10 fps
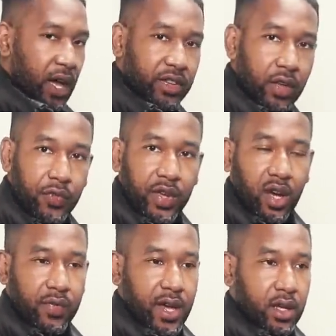I don't
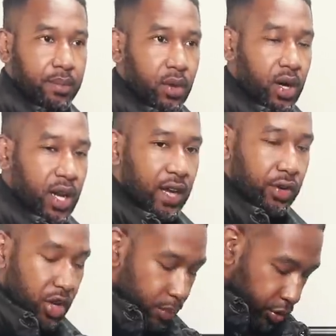think I've had a Moncler
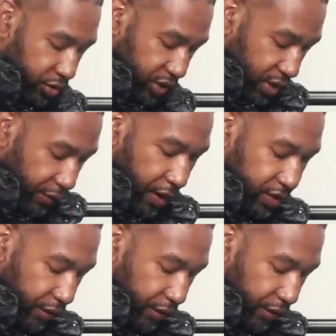Grenoble ski vest.